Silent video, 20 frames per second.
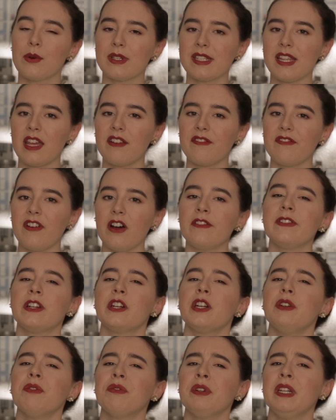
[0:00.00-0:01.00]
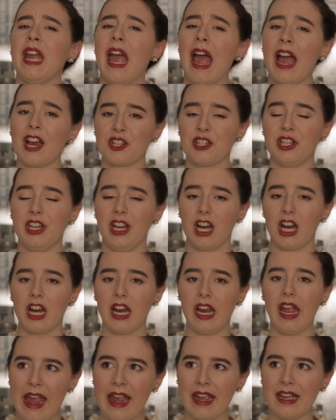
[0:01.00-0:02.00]
was that it felt very
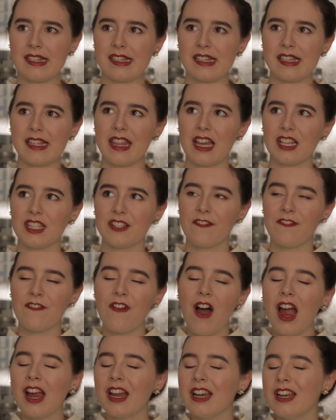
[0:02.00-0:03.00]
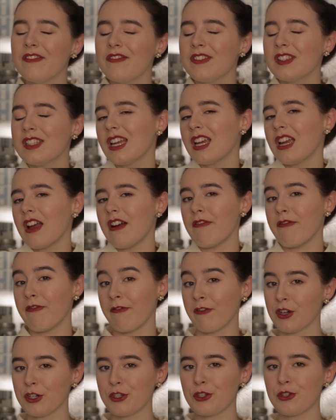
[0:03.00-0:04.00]
reactionary. And that's fine if it's like a
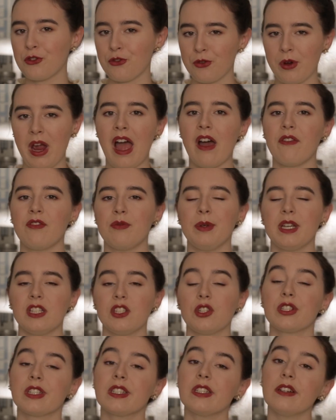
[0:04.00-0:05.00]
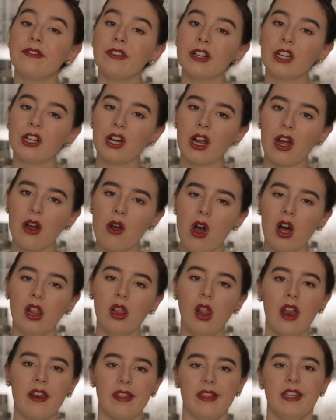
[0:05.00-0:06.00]
first draft because you're still figuring out a
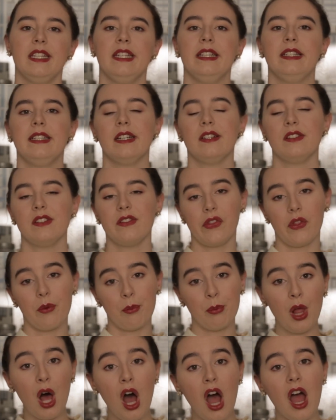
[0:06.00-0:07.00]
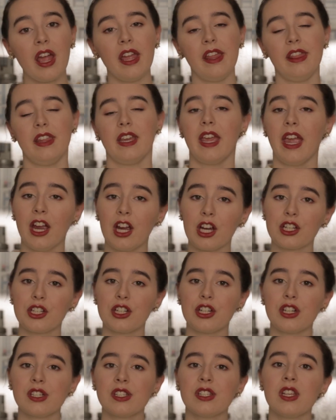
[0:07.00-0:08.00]
lot of the details of the plot and the
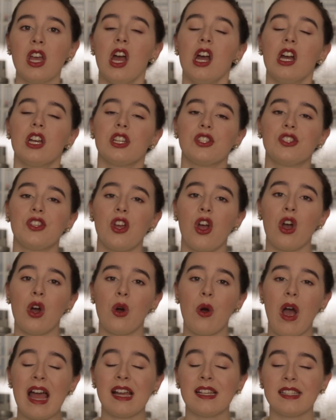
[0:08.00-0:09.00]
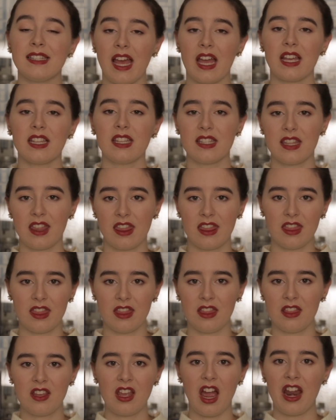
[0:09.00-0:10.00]
characters. So as that
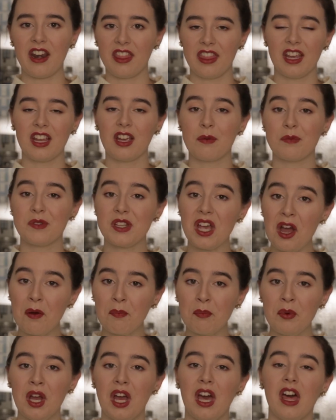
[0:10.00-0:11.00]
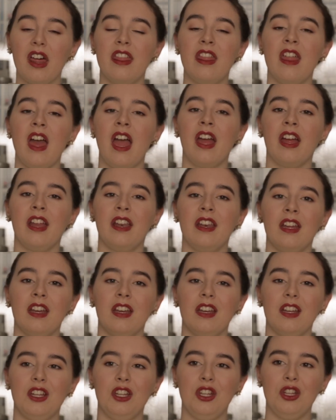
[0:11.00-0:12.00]
kind of thing comes up, then
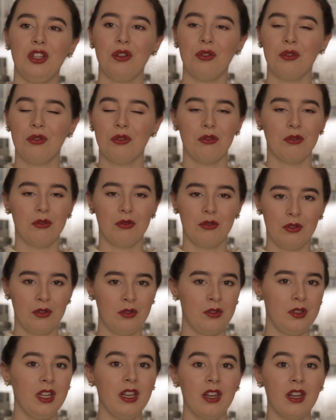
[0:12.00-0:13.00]
you